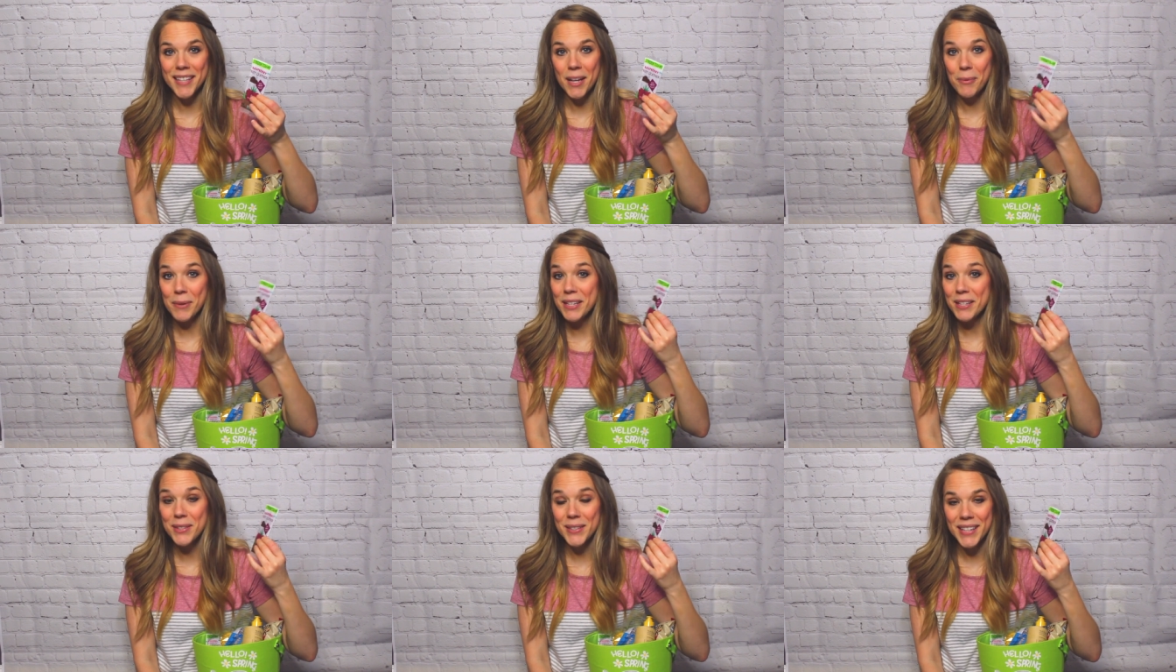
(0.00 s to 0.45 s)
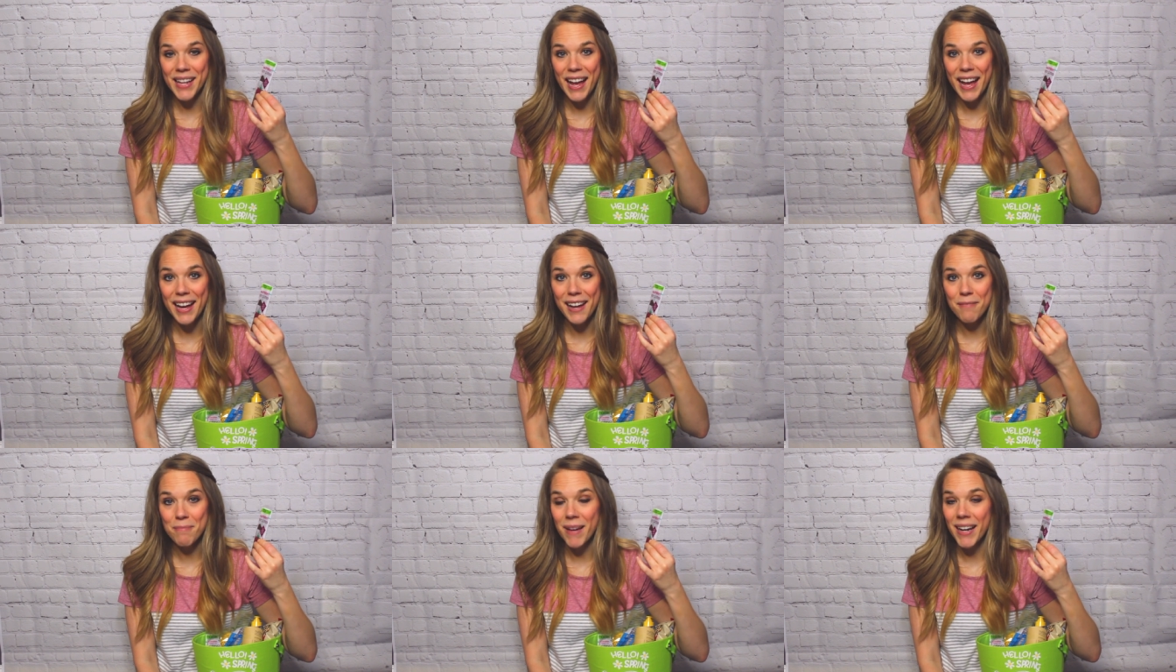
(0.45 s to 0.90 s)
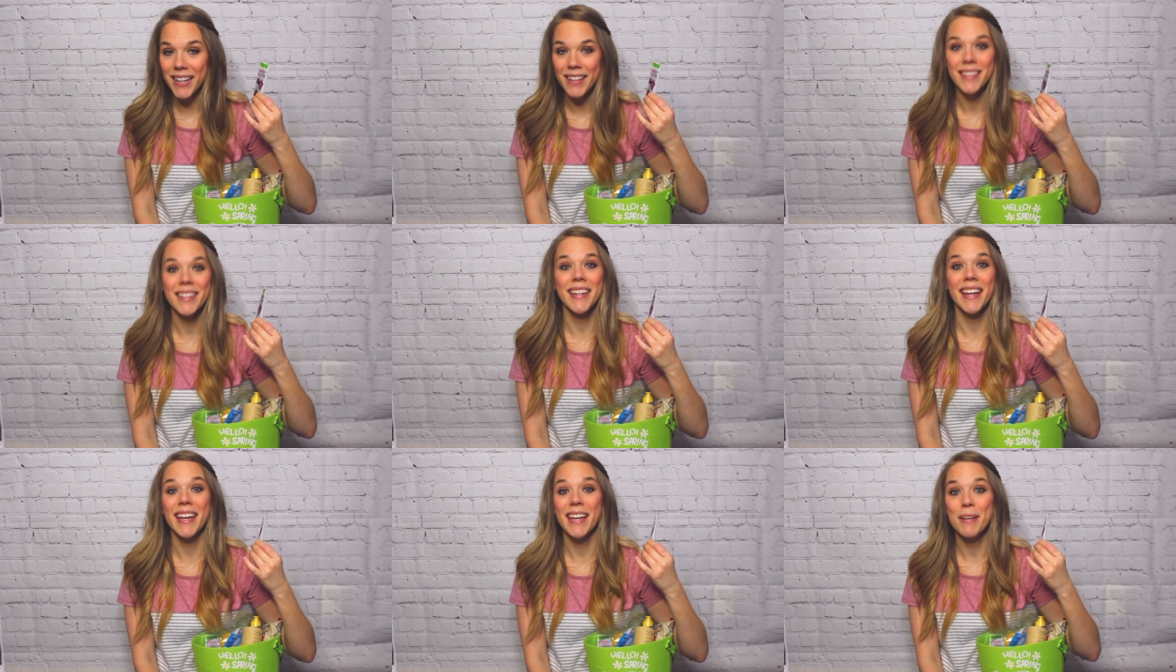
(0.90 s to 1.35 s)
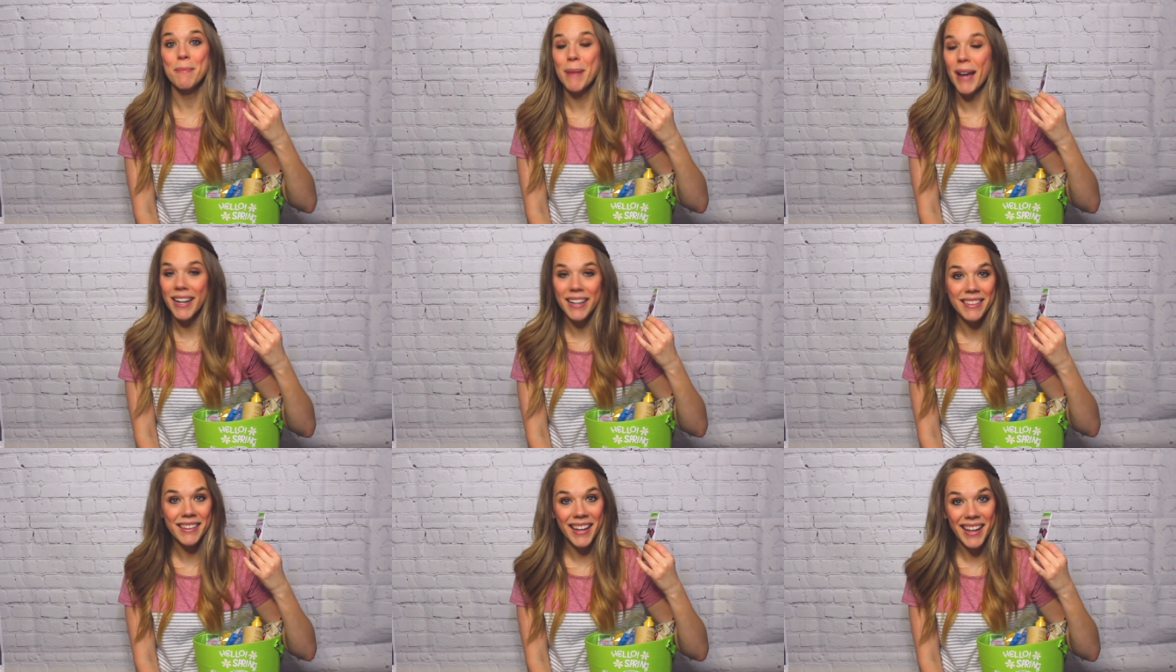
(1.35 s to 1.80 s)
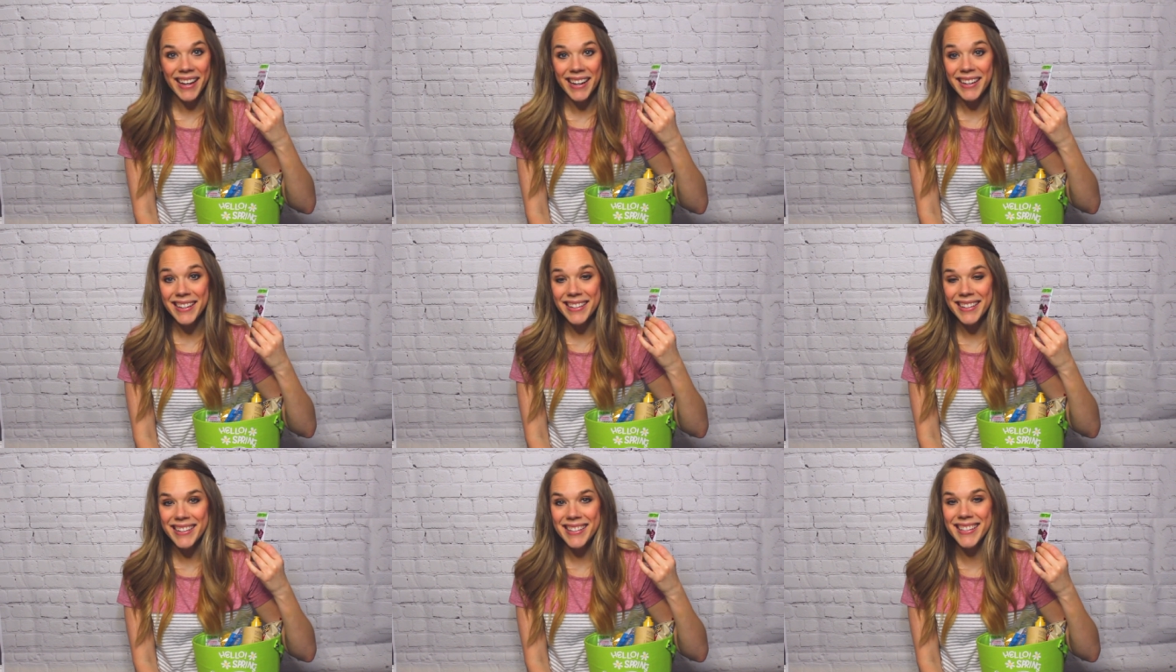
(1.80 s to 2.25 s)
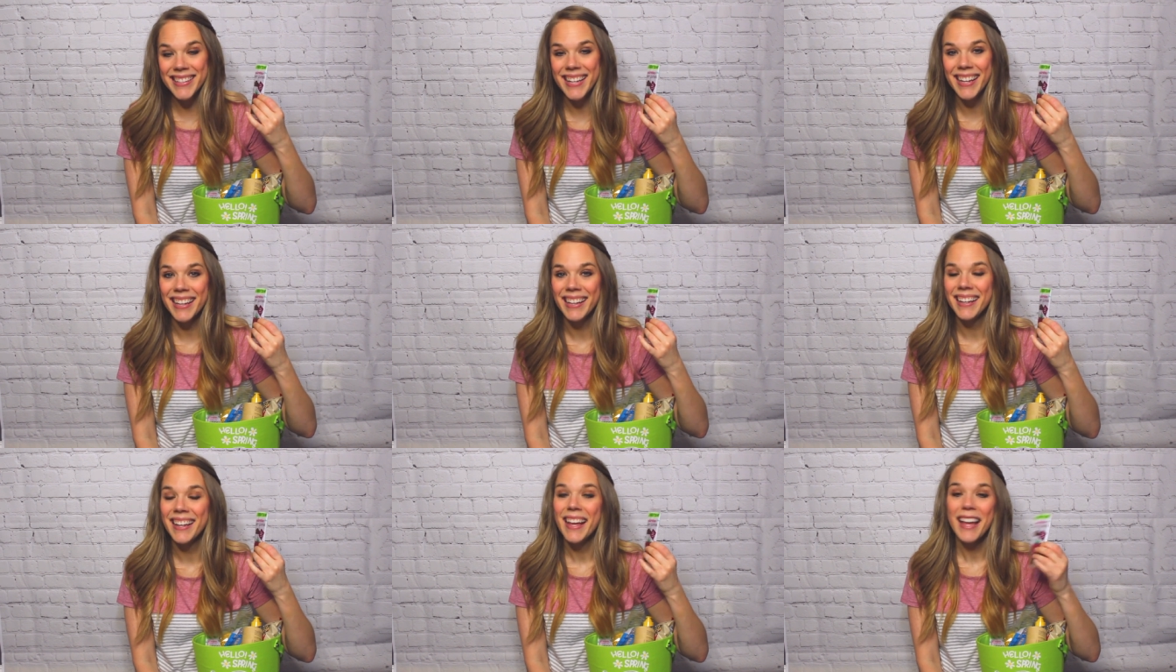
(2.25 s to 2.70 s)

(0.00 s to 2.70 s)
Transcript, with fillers: that we used to have back in the day, back in the 80s.